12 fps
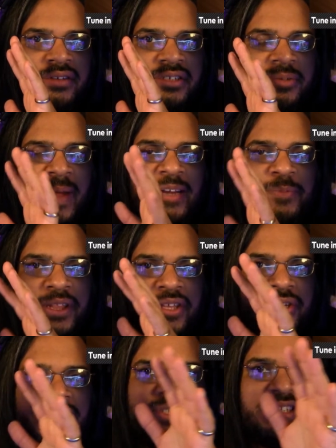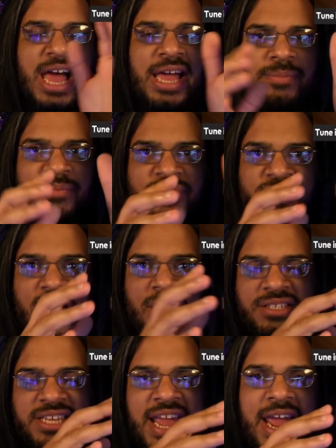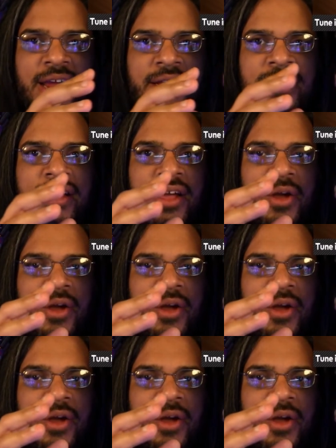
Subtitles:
Smash Brothers times Altair,